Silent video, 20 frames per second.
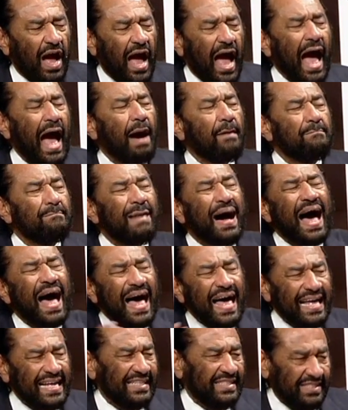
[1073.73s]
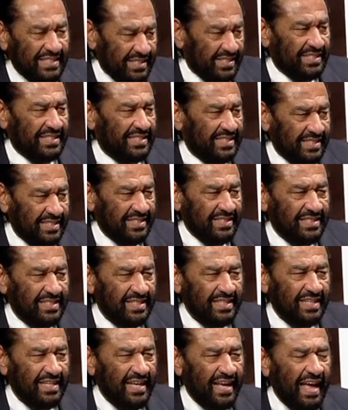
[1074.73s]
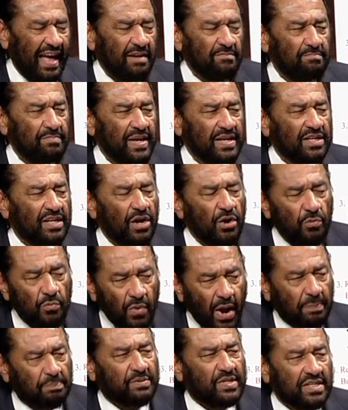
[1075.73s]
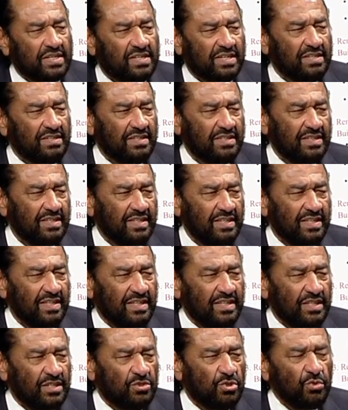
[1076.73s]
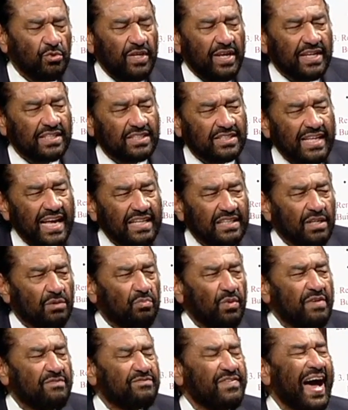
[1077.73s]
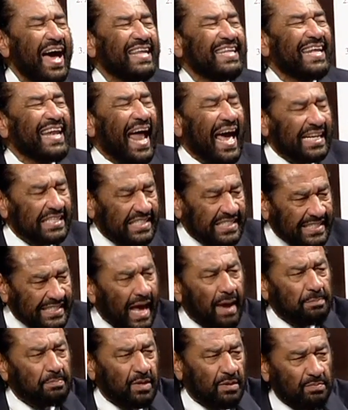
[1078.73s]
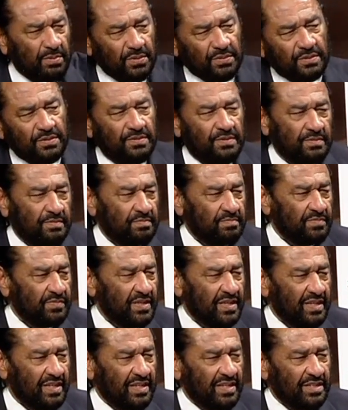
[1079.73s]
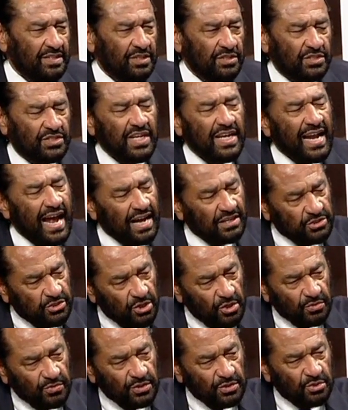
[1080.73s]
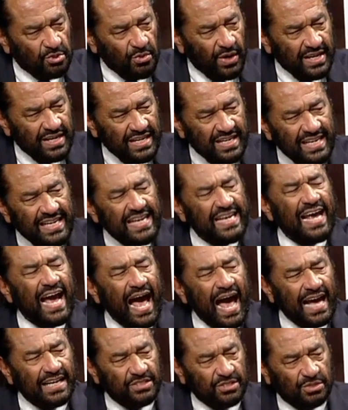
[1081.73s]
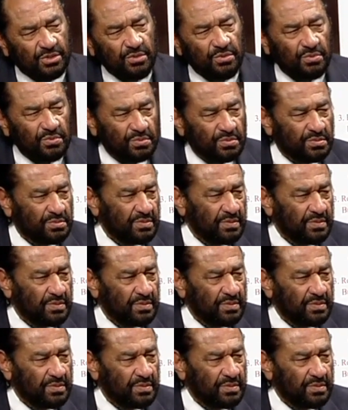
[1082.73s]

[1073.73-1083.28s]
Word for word: Our minds have been corrupted to the extent that we find it acceptable to send our children to a Lehigh school